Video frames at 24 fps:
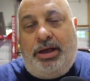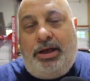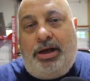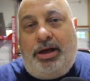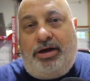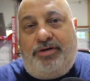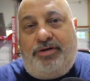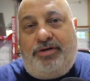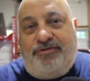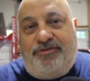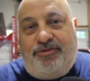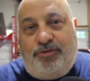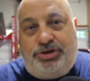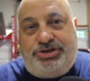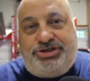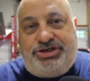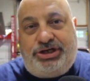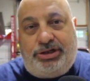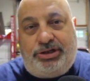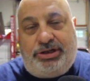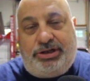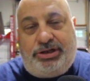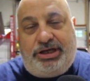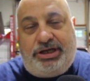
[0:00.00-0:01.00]

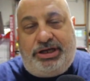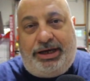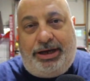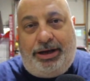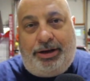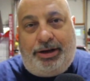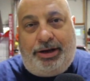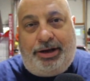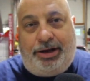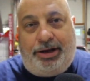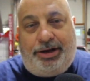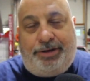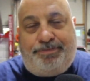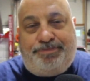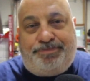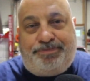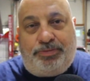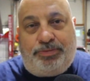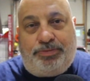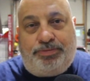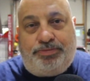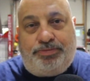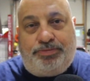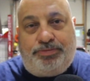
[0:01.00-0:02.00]
unfortunately,
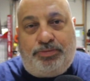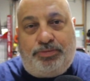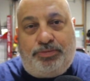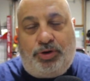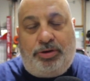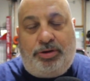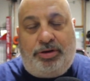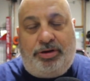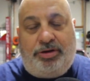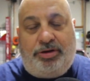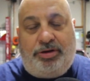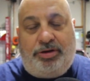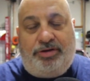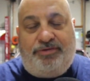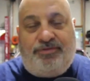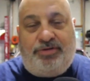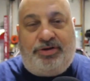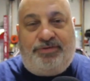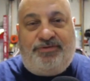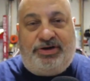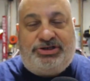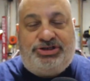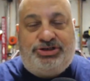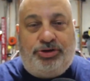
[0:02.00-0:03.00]

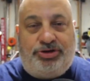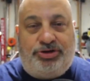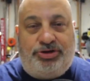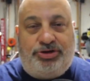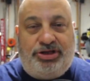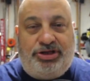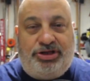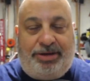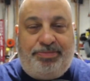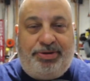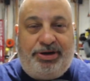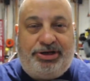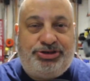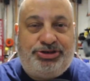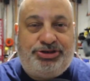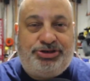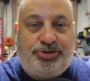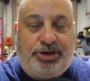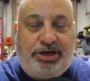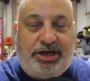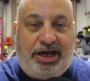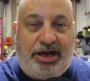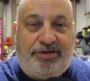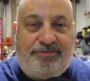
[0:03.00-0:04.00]
if I showed you that picture
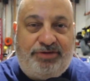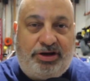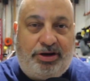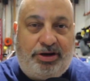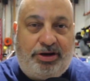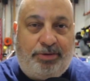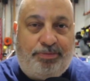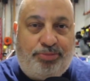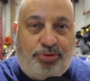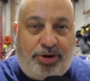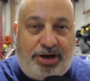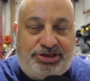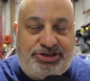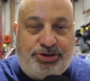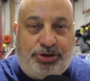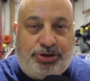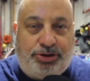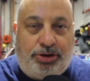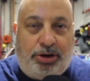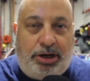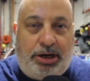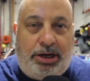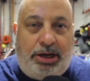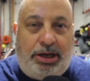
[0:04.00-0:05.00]
again of the
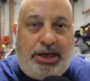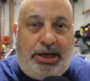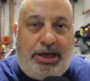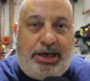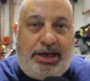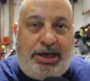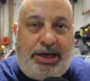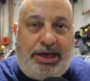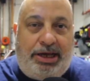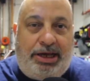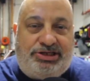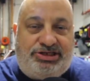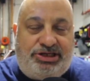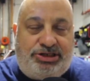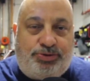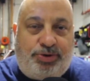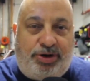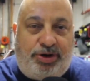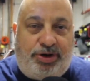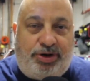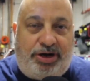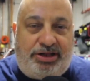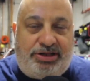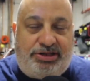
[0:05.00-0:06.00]
compressor, it sits
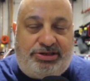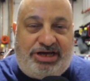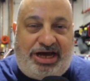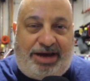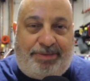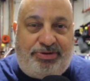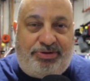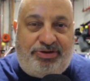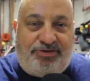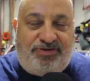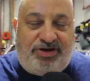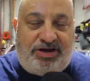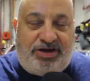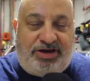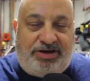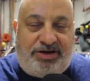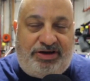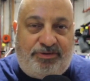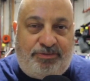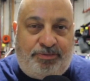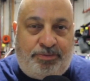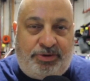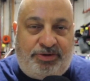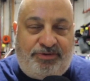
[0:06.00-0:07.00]
right on the top of the V of
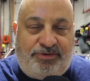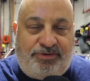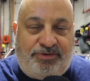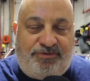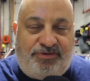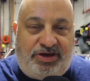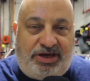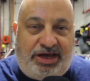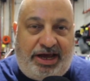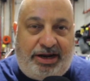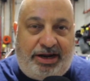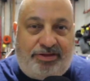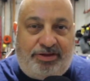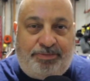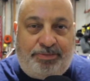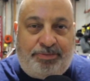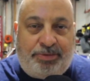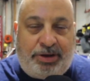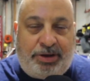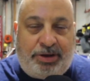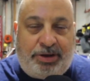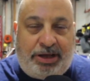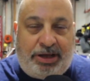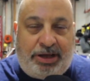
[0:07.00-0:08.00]
the V8 in the
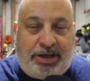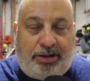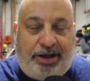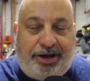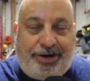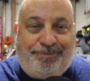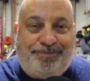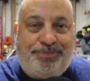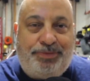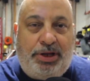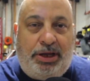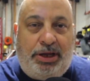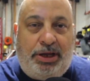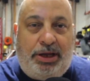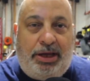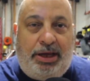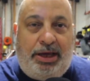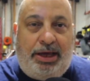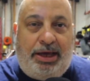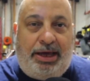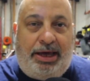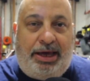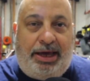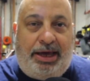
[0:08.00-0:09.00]
Cadillac.
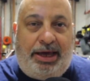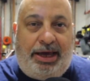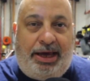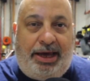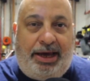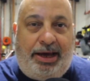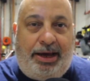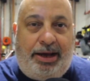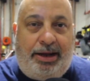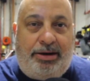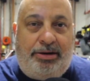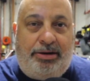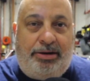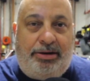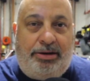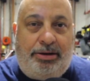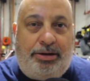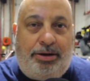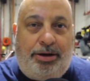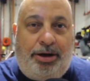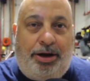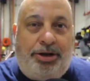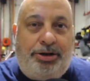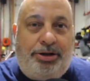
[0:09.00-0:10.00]
And
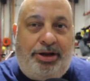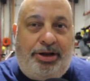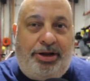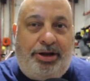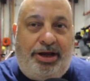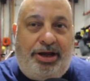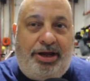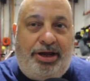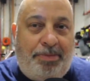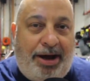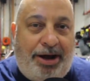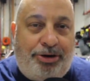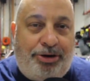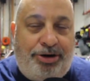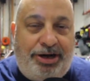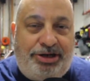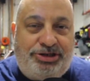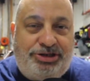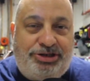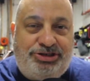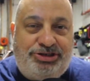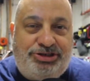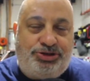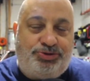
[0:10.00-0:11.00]
unlike modern
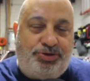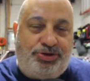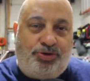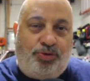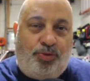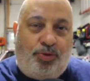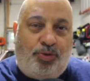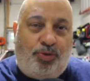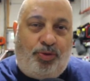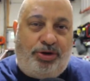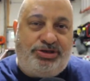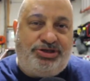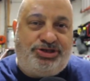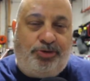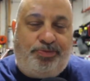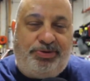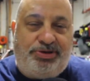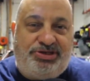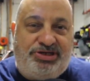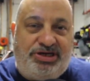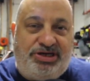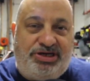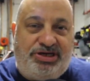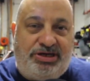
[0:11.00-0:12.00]
engines with the one
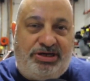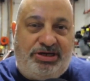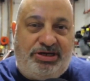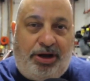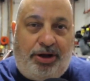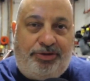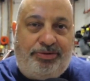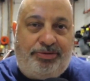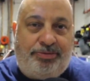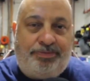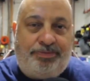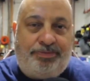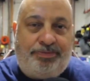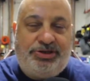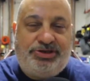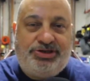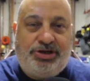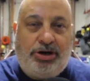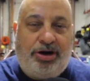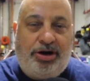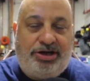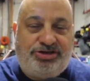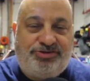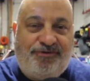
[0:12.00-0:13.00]
Serpentine belt, this
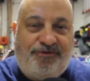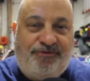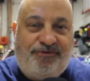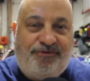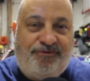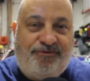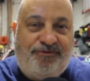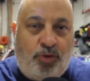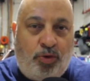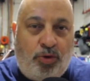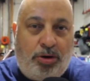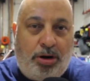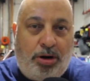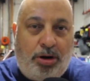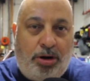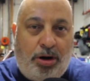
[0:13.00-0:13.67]
car has 4